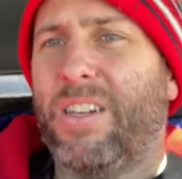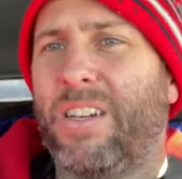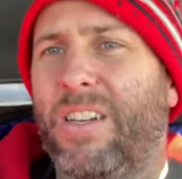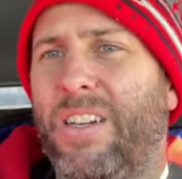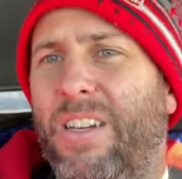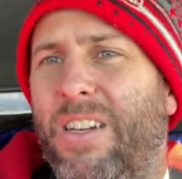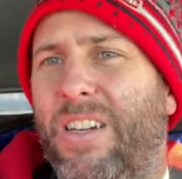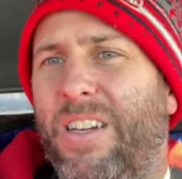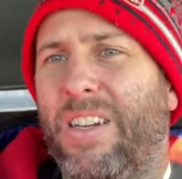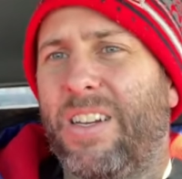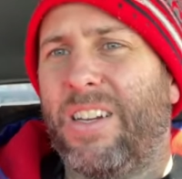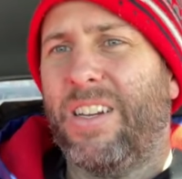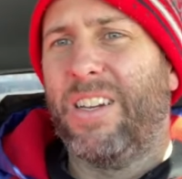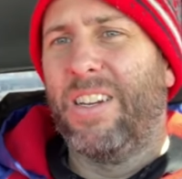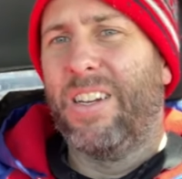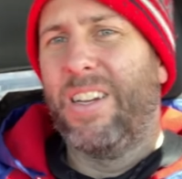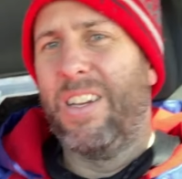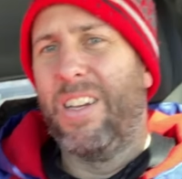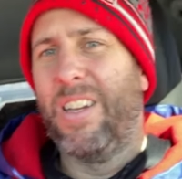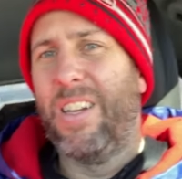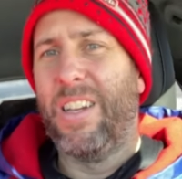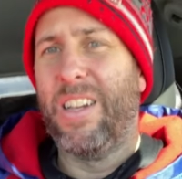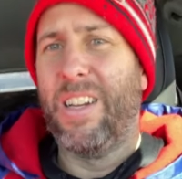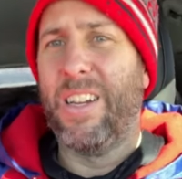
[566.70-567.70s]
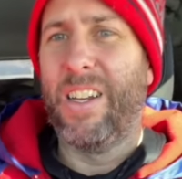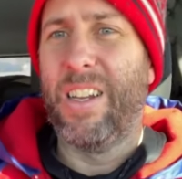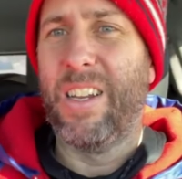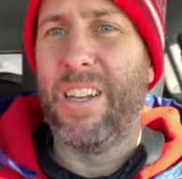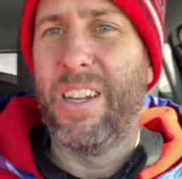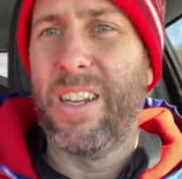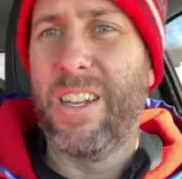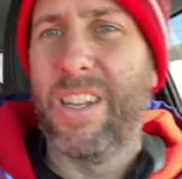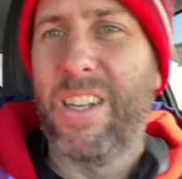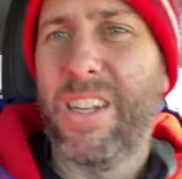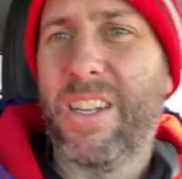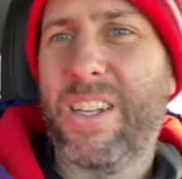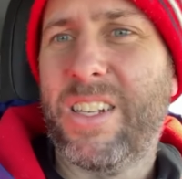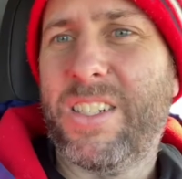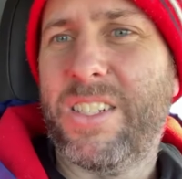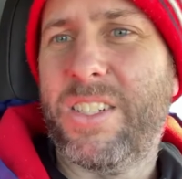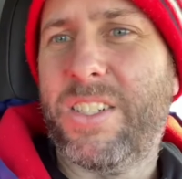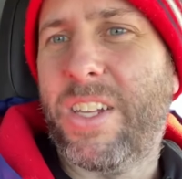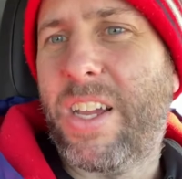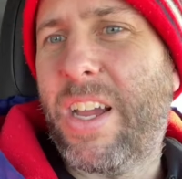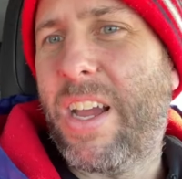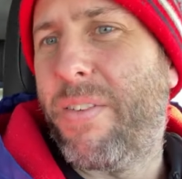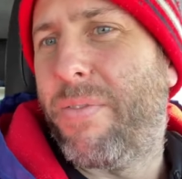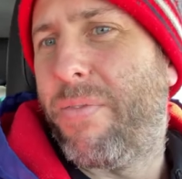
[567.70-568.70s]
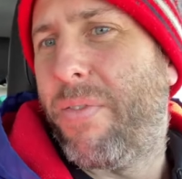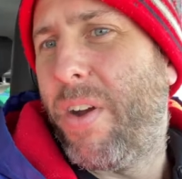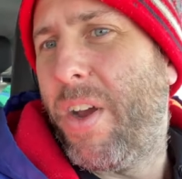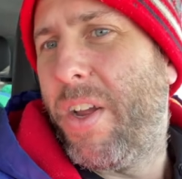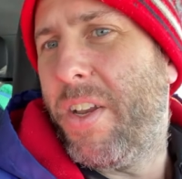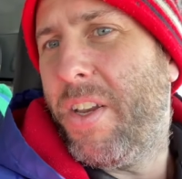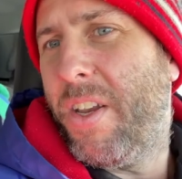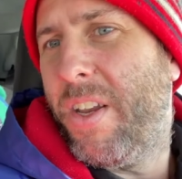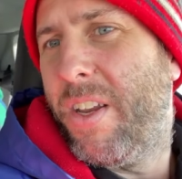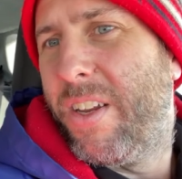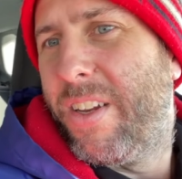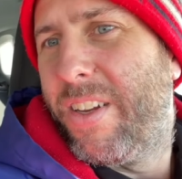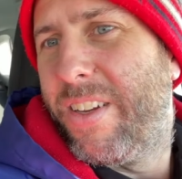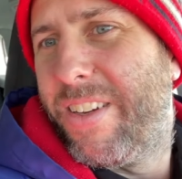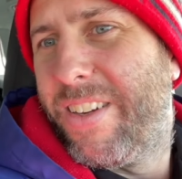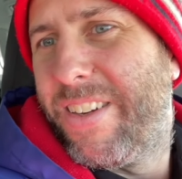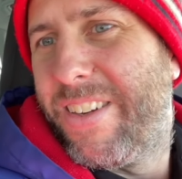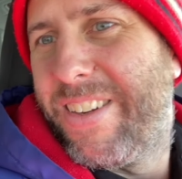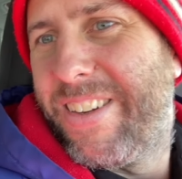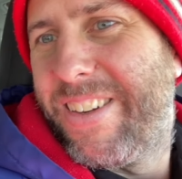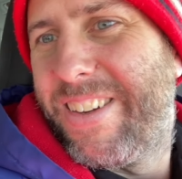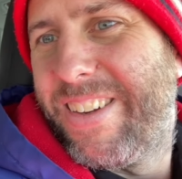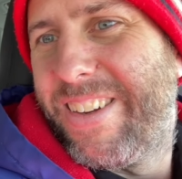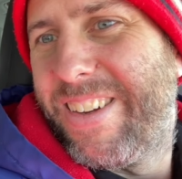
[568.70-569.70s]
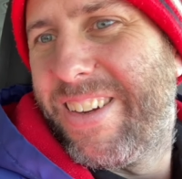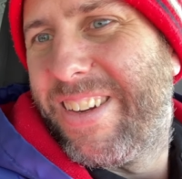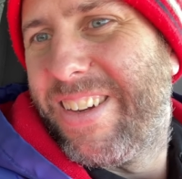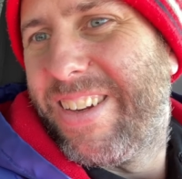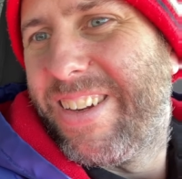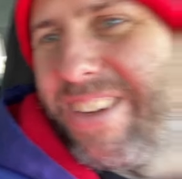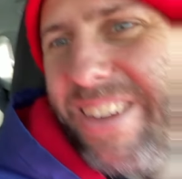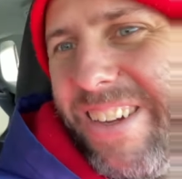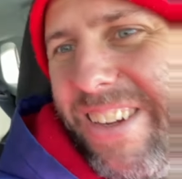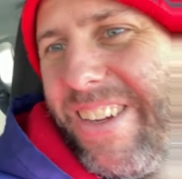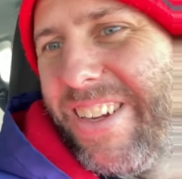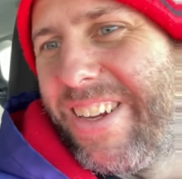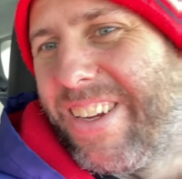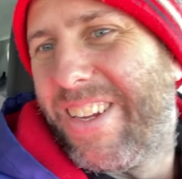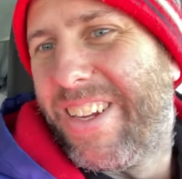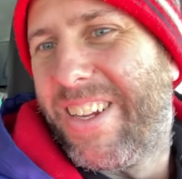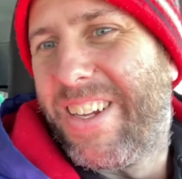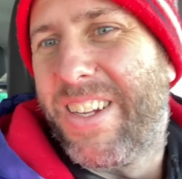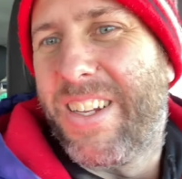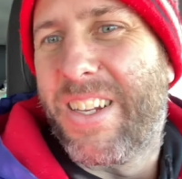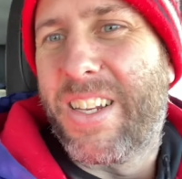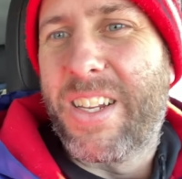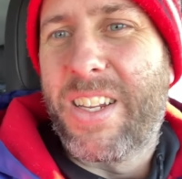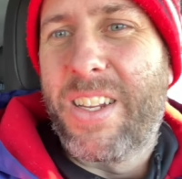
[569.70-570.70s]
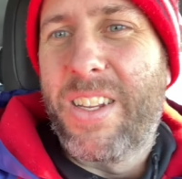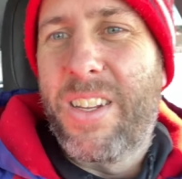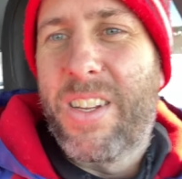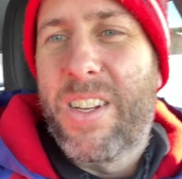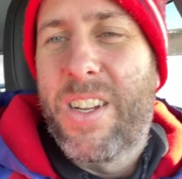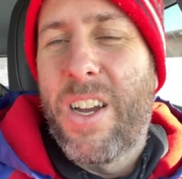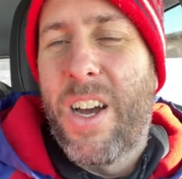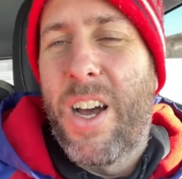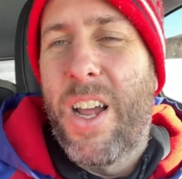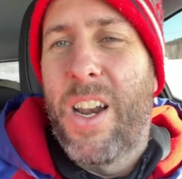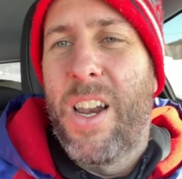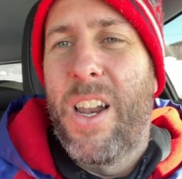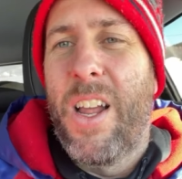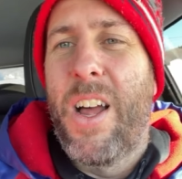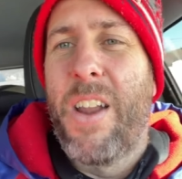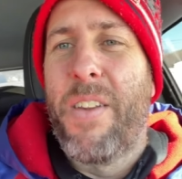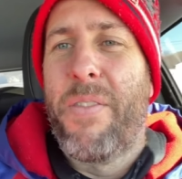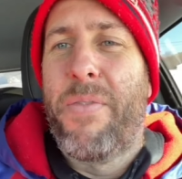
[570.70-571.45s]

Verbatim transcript: Yeah. You have fun? Yeah. Caught a lot of